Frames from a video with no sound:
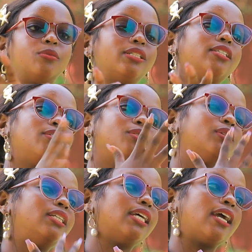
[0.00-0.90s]
You're wasting
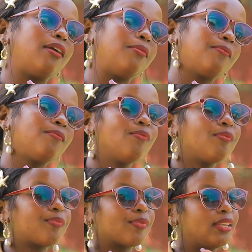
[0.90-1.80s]
your own time.
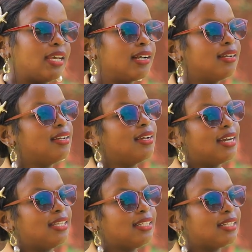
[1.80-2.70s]
Yeah.
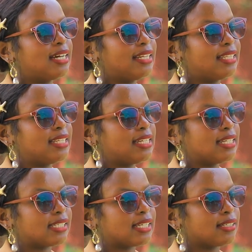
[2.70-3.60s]
And then the other thing
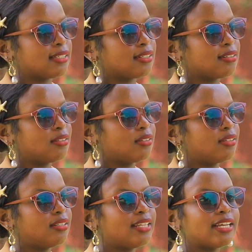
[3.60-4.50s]
is that
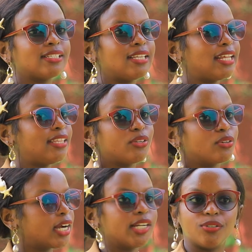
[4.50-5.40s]
there's nothing you
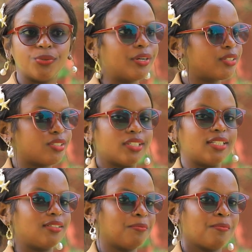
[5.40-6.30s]
can't do
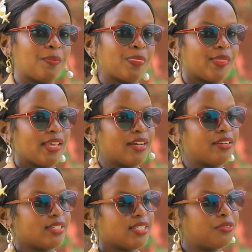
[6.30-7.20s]
actually. Yeah,
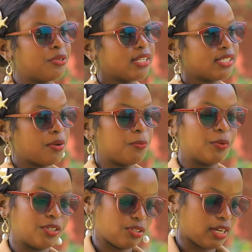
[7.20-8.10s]
you just have to understand
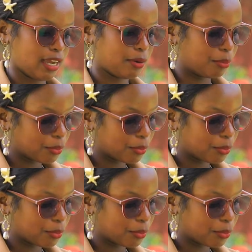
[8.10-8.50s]
what you like